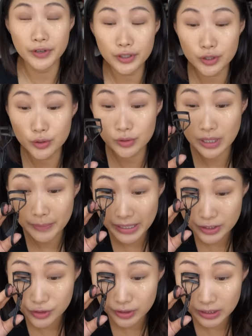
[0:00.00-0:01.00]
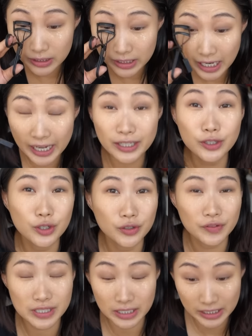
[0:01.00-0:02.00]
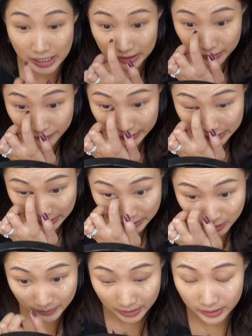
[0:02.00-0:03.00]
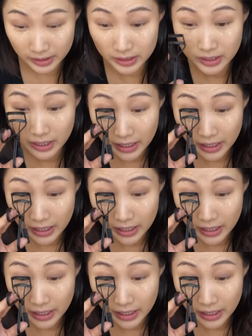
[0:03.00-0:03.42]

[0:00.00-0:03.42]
Very cool. I'm actually kind of nervous and kind of excited about it.